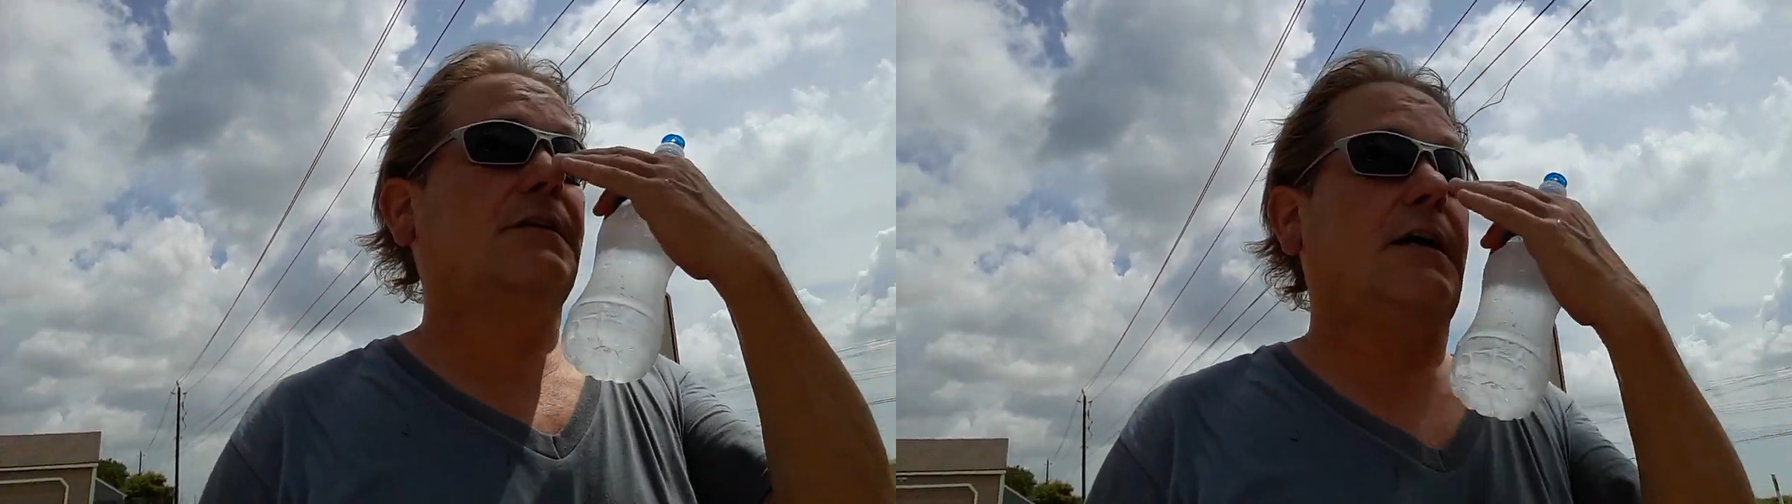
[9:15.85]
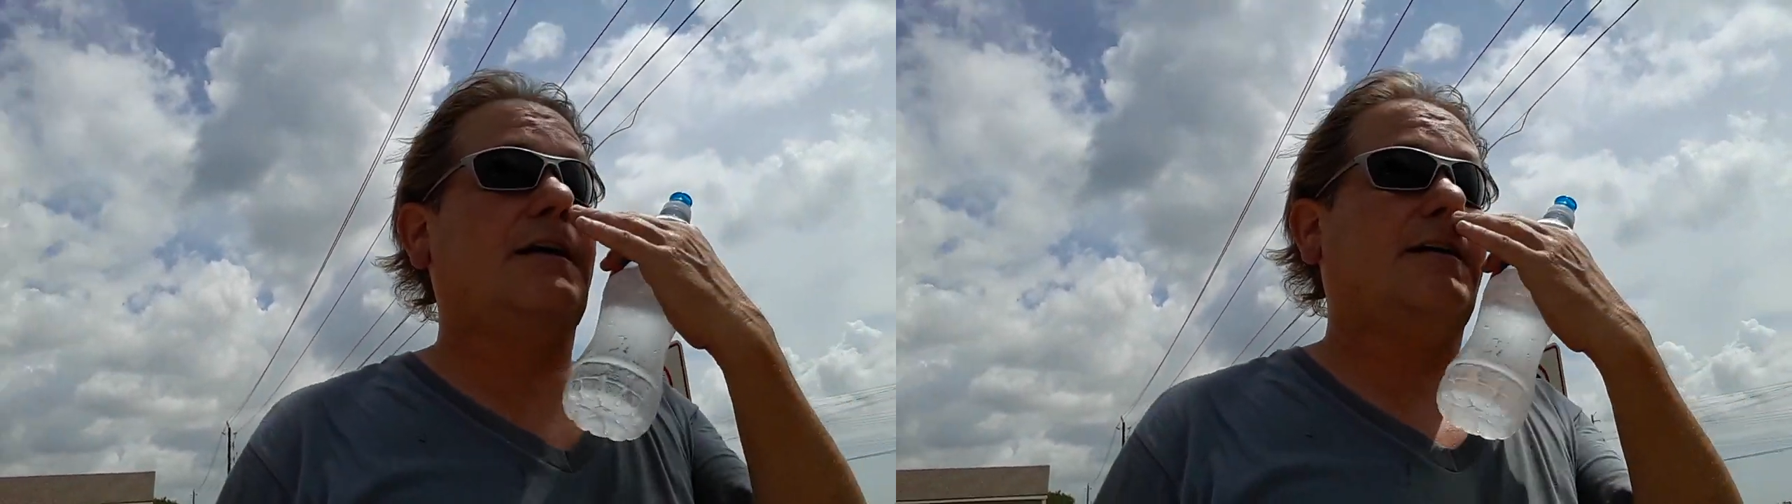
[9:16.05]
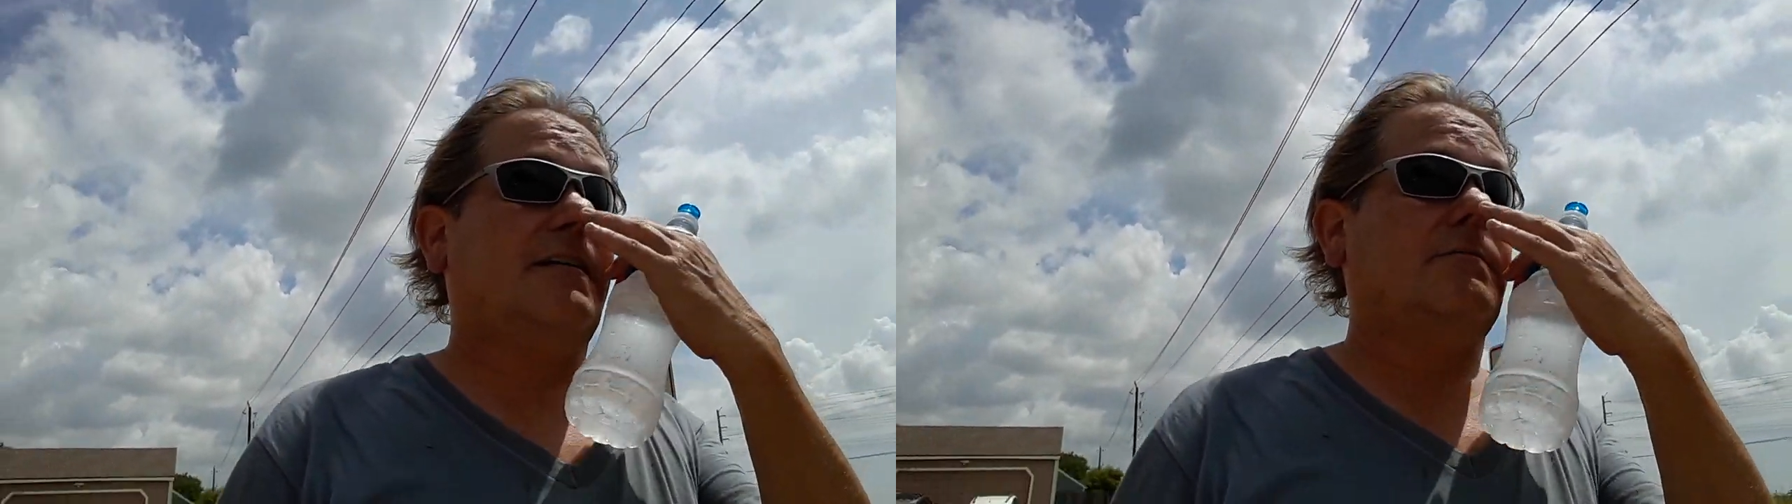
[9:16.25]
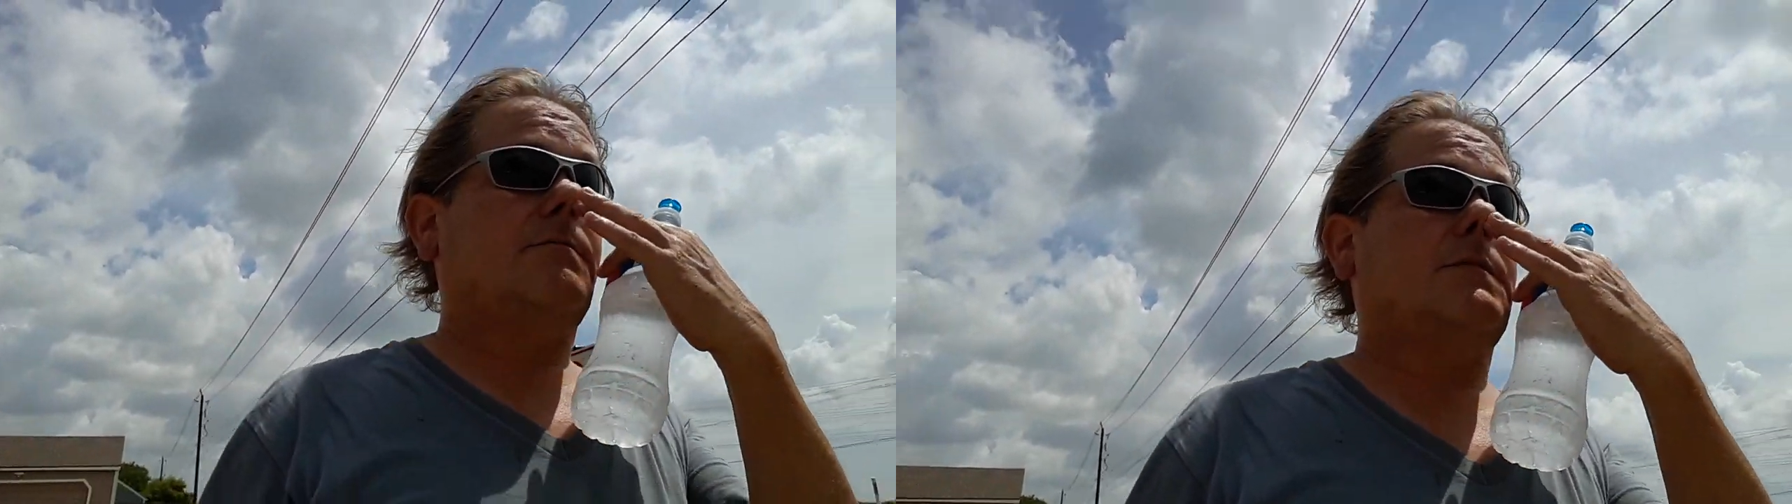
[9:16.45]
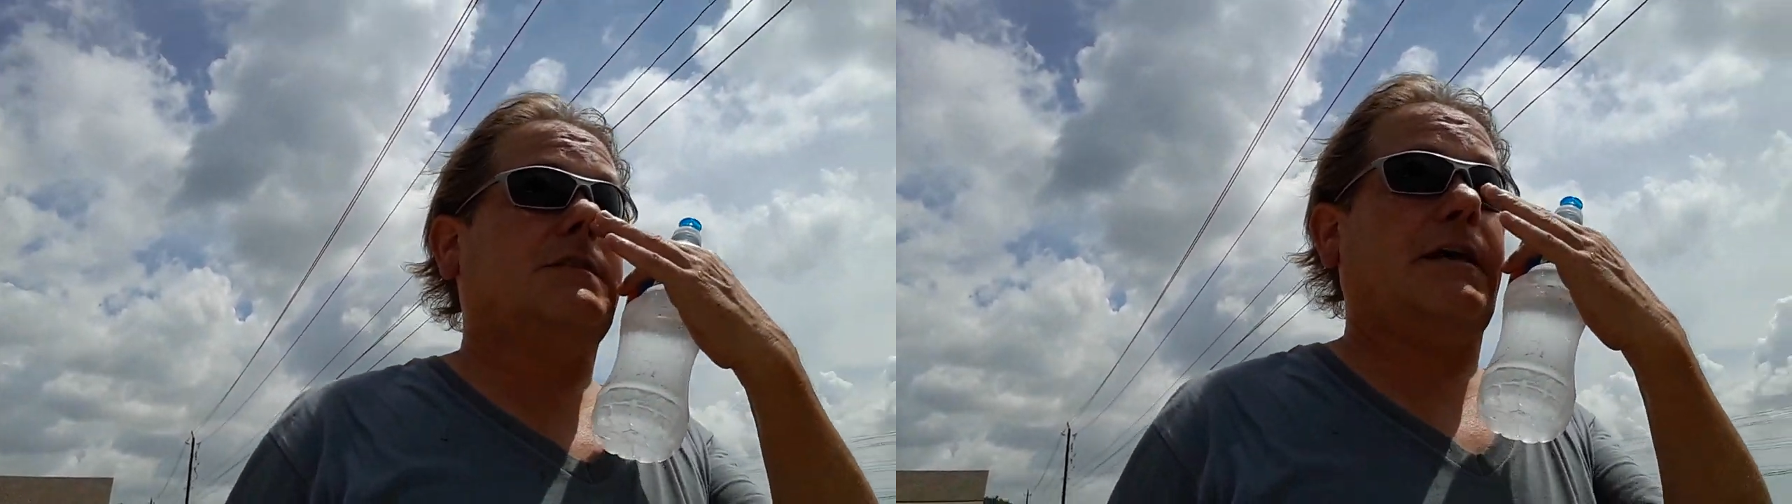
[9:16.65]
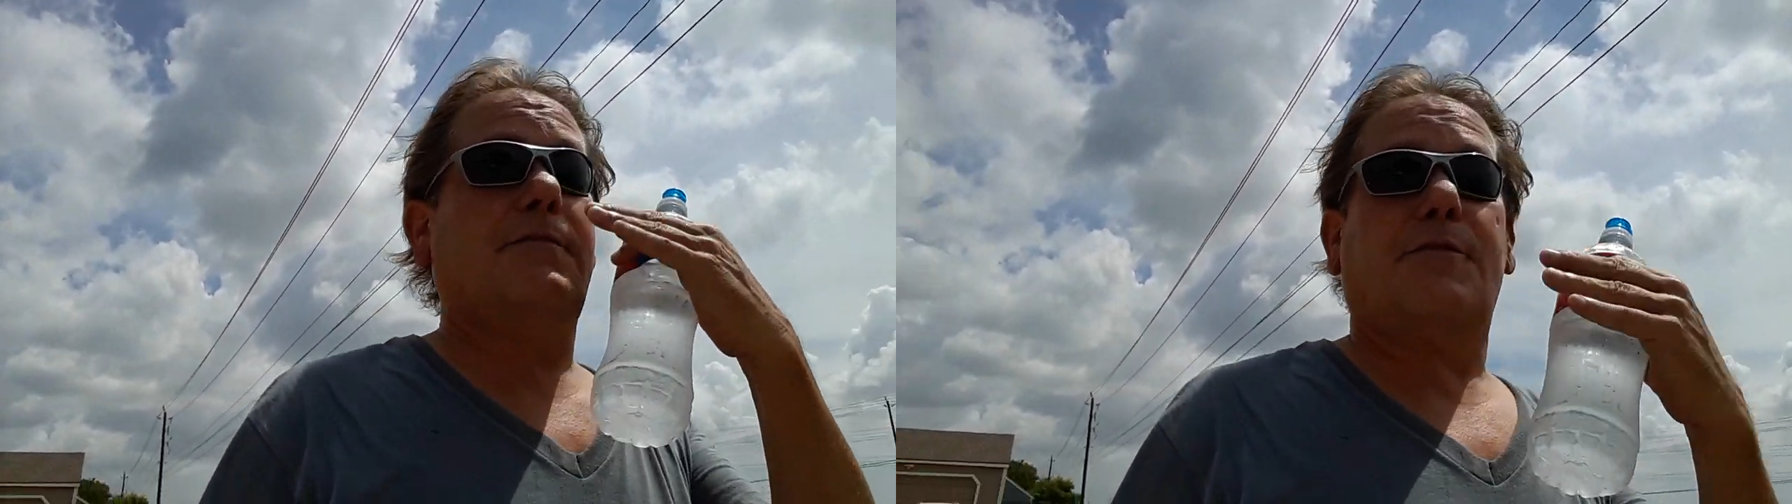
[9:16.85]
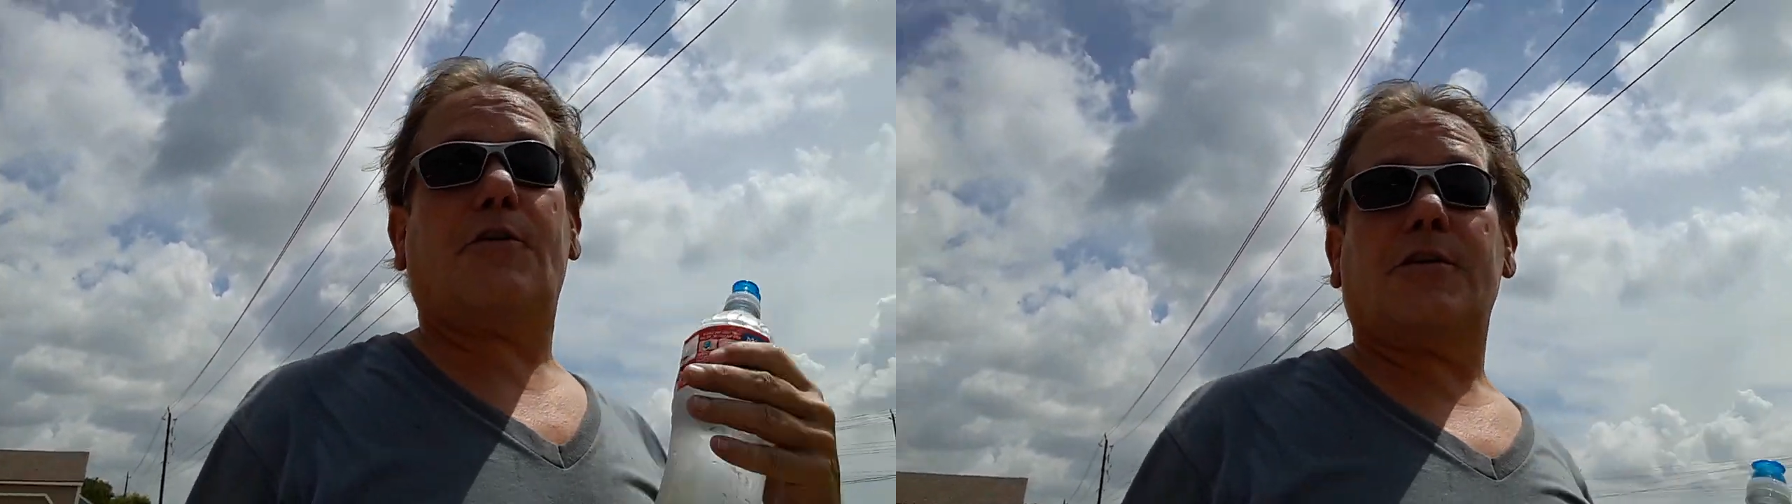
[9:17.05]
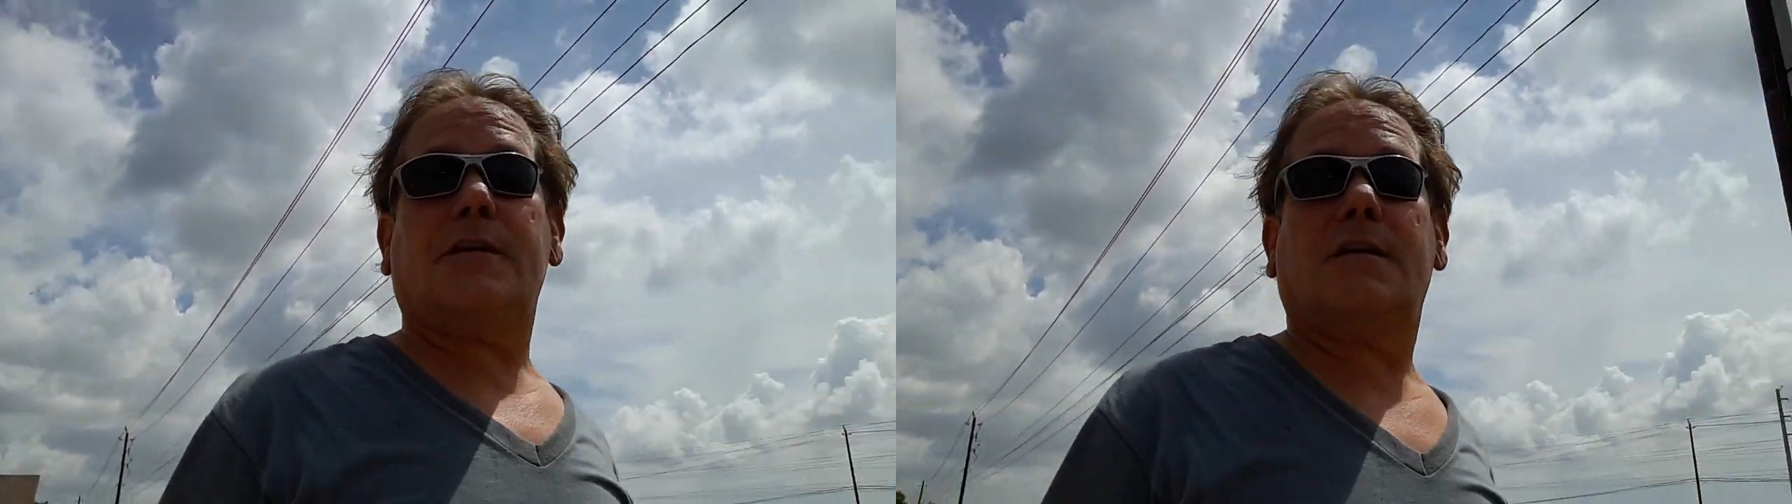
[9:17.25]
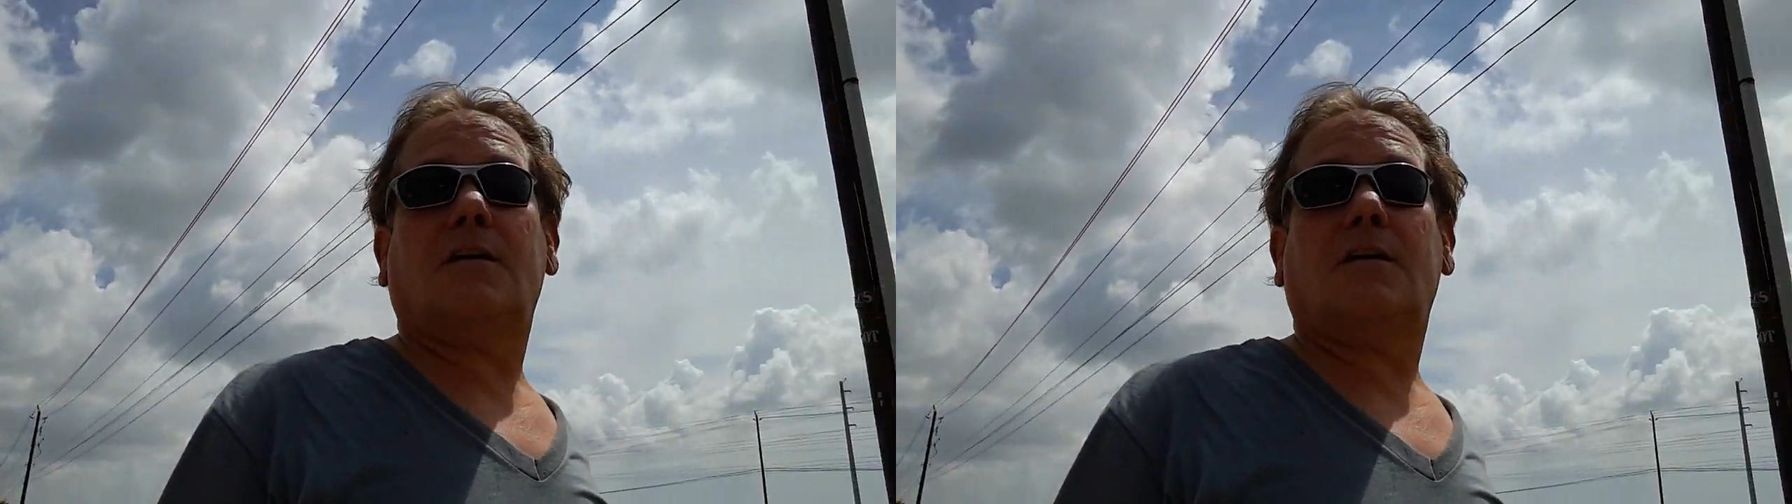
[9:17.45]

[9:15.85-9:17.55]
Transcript: 10:30,